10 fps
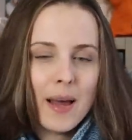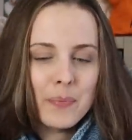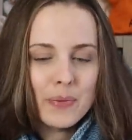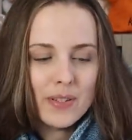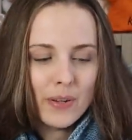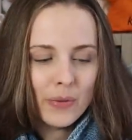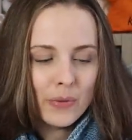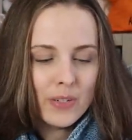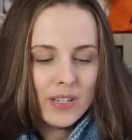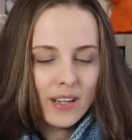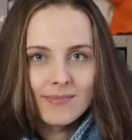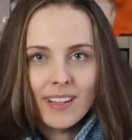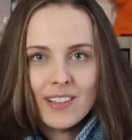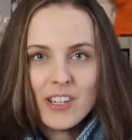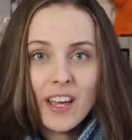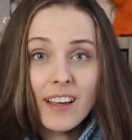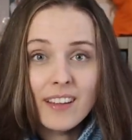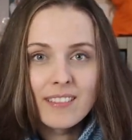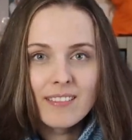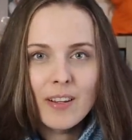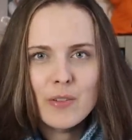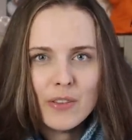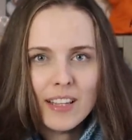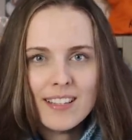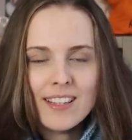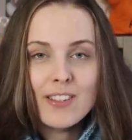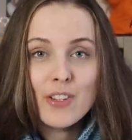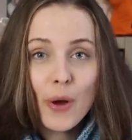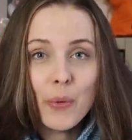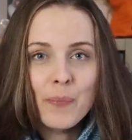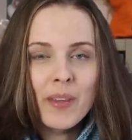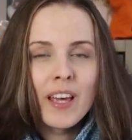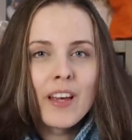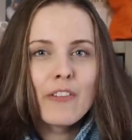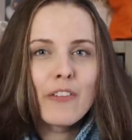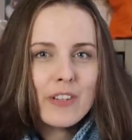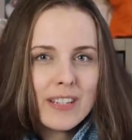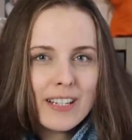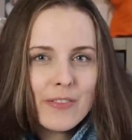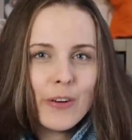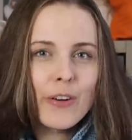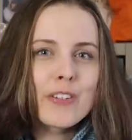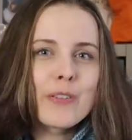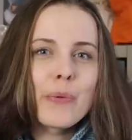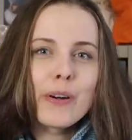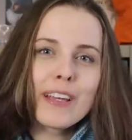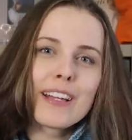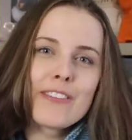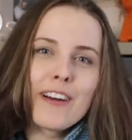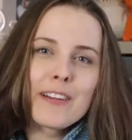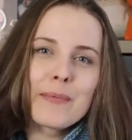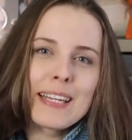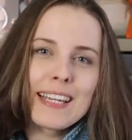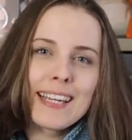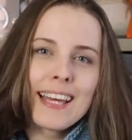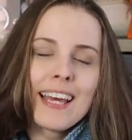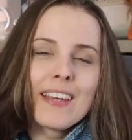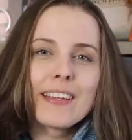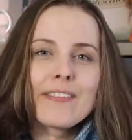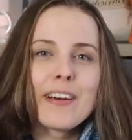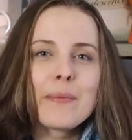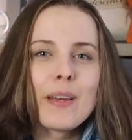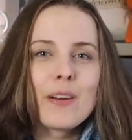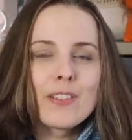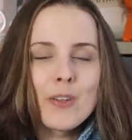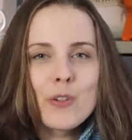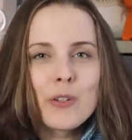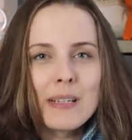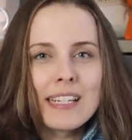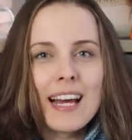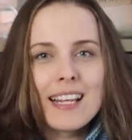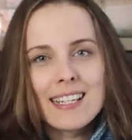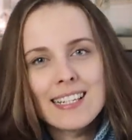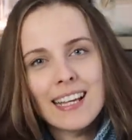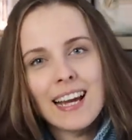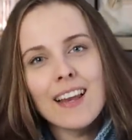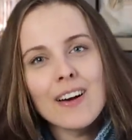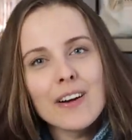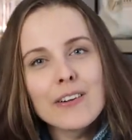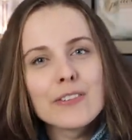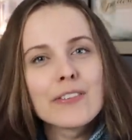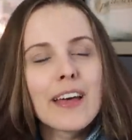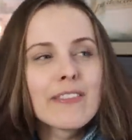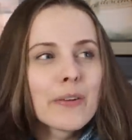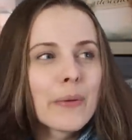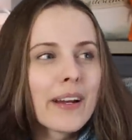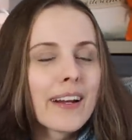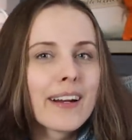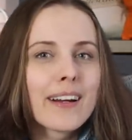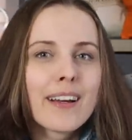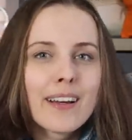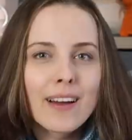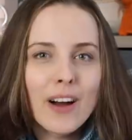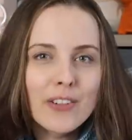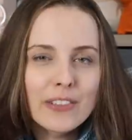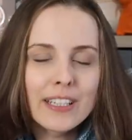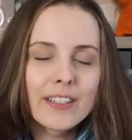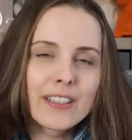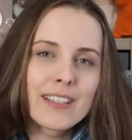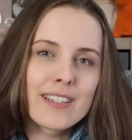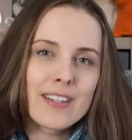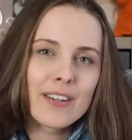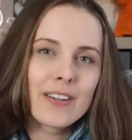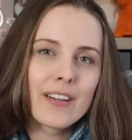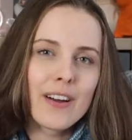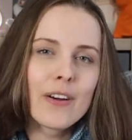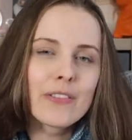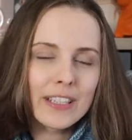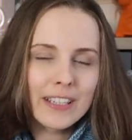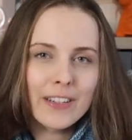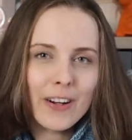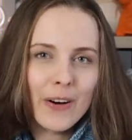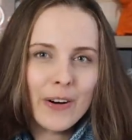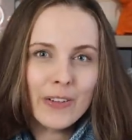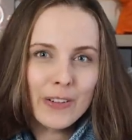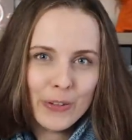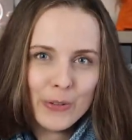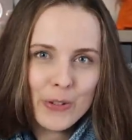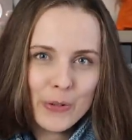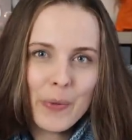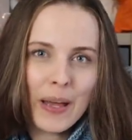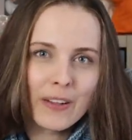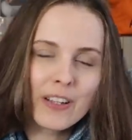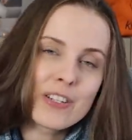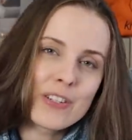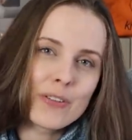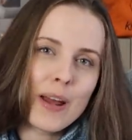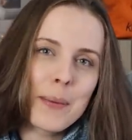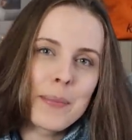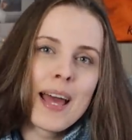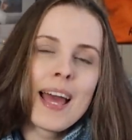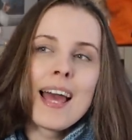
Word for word: episode and yeah, loads of things. So First things first, where you can find me. You can find me on social media as Knitting I Love everywhere. Over here on Instagram, over here on YouTube and on Instagram.